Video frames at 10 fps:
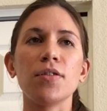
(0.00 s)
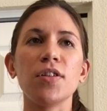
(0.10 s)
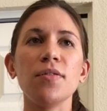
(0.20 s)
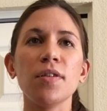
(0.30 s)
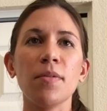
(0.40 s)

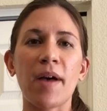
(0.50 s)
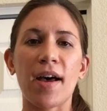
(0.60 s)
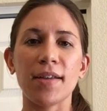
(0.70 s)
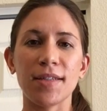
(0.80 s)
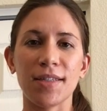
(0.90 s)
do your
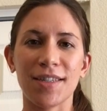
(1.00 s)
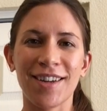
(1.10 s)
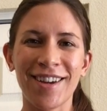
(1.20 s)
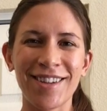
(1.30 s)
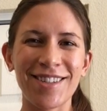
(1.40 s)
best
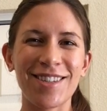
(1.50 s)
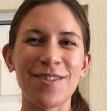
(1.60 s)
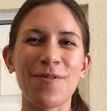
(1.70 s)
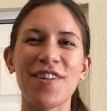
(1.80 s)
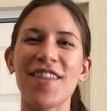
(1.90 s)
to
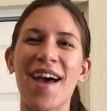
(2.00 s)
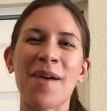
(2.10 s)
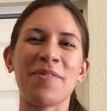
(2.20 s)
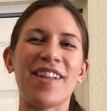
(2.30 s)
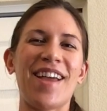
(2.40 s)
fill
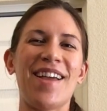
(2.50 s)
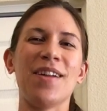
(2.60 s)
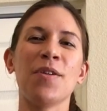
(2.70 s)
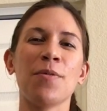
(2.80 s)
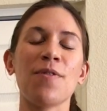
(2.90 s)
that plate
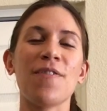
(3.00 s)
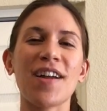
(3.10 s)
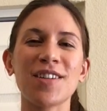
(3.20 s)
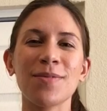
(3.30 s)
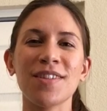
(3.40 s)
with
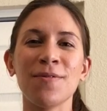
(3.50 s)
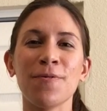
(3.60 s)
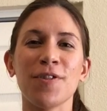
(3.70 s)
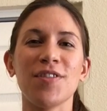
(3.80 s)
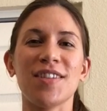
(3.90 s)
vegetables and
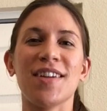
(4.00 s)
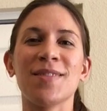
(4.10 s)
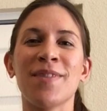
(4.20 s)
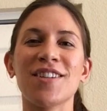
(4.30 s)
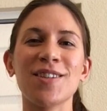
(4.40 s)
fruits as
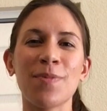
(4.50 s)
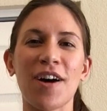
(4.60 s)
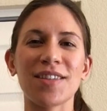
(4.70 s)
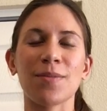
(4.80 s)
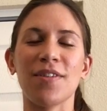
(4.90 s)
much as
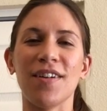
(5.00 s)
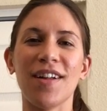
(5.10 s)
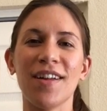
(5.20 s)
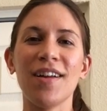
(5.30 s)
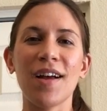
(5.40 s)
possible,
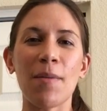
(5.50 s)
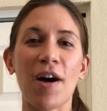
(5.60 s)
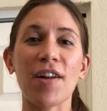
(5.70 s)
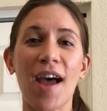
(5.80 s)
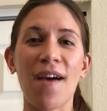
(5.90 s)

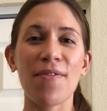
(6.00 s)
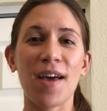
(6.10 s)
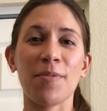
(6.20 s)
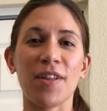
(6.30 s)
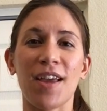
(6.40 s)
about half
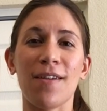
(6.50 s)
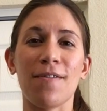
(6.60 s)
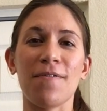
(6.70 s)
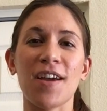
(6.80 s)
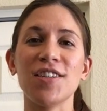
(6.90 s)
that plate,
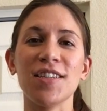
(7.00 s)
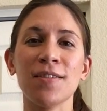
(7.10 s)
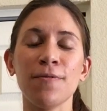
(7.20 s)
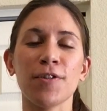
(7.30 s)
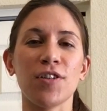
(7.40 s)
veggies
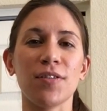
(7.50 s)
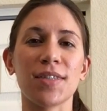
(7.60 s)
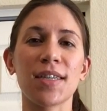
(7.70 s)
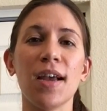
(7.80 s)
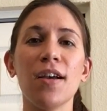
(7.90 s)
and
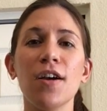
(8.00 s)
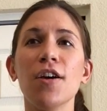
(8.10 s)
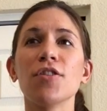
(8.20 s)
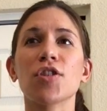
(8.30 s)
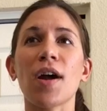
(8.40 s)
fruits.
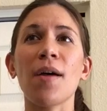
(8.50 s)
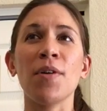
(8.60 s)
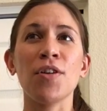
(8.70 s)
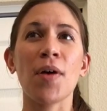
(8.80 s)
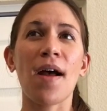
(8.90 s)
Try,
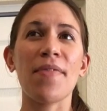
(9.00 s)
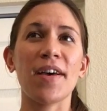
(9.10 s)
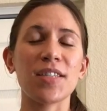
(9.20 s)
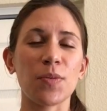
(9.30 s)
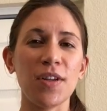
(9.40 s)
when you have
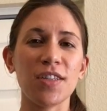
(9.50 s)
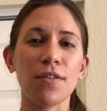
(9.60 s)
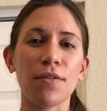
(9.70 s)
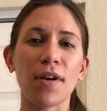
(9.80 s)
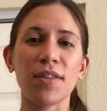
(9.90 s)
that sweet
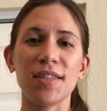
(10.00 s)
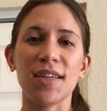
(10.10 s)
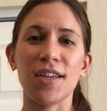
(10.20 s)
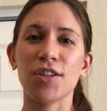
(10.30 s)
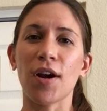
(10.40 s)
tooth throughout the
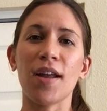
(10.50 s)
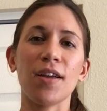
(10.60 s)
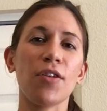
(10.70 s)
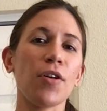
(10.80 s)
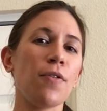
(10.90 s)
day, try
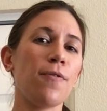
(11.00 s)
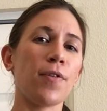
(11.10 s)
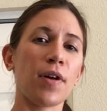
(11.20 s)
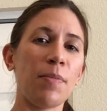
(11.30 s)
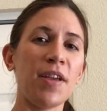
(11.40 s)
to go
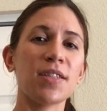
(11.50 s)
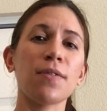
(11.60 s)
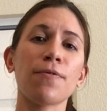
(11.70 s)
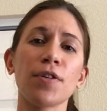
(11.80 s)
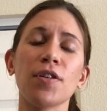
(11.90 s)
for a piece
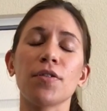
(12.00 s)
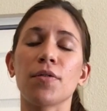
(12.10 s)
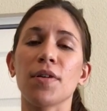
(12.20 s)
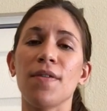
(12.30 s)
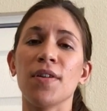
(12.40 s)
of fruit
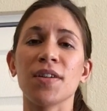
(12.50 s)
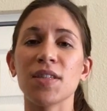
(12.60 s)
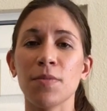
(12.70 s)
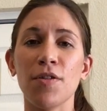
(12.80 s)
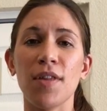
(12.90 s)
or even a
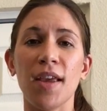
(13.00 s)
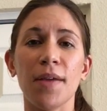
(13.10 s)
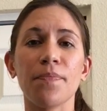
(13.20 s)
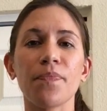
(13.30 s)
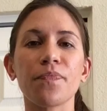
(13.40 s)
smoothie.